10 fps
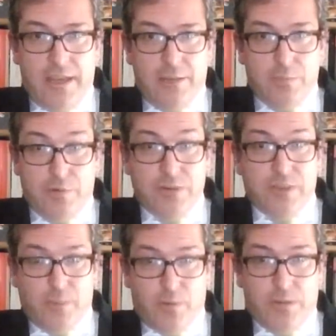in
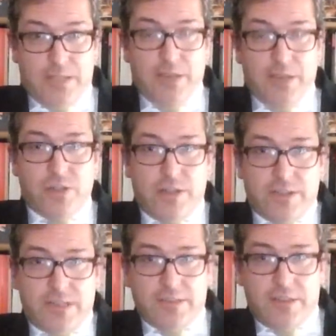principle, essentially
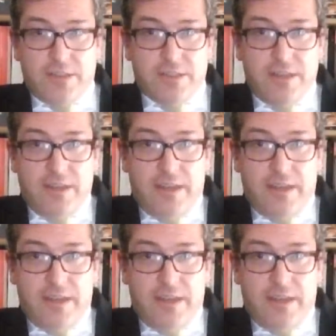says that